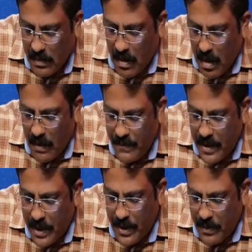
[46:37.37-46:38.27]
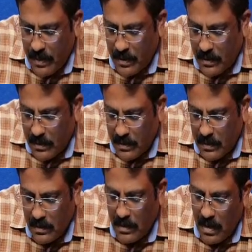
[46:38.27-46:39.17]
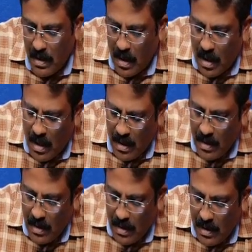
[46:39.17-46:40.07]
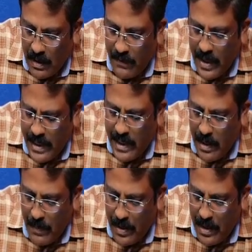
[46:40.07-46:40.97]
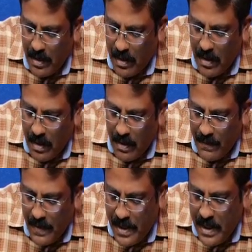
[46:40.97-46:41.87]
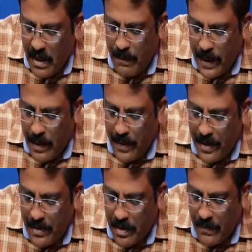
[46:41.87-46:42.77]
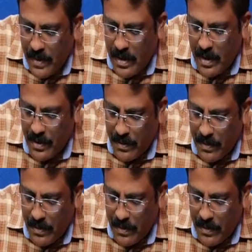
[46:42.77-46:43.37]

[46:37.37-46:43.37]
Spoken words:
of circuit, or the weight can be a physical parameters of a circuit.